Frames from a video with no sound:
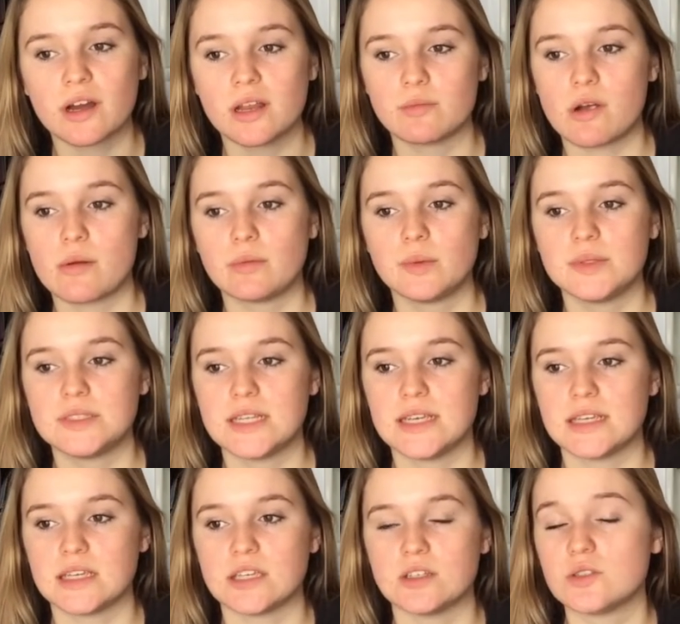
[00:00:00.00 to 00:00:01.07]
and probably
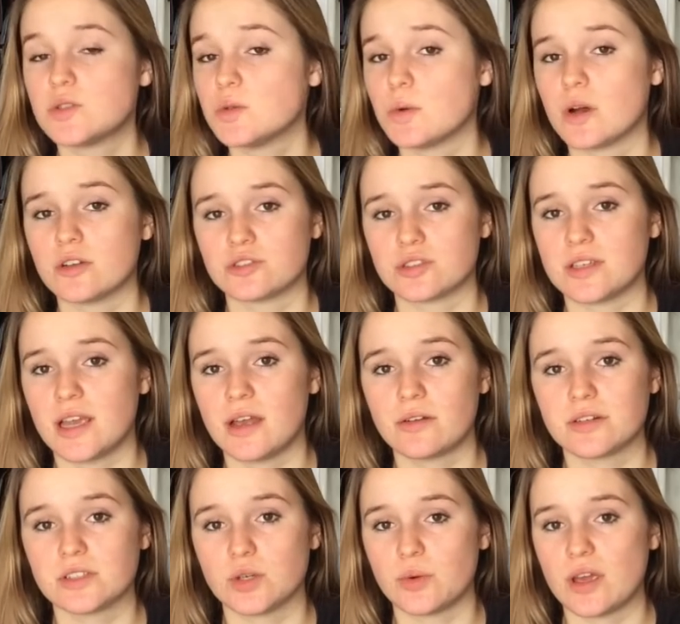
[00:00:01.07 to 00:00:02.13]
taking 200
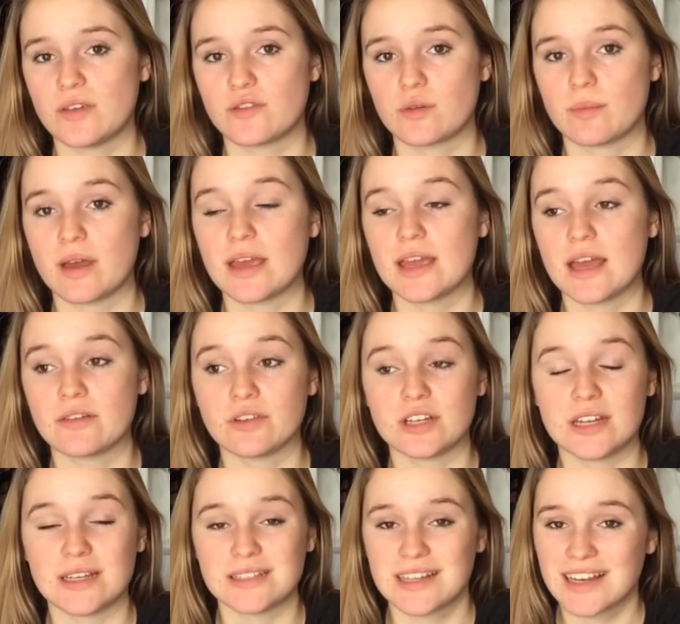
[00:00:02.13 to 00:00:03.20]
calories away from my
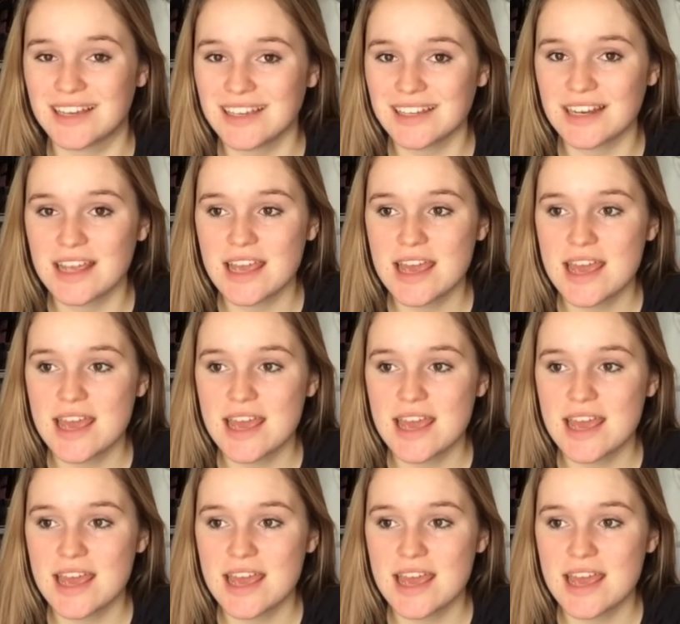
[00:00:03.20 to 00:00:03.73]
everyday diet.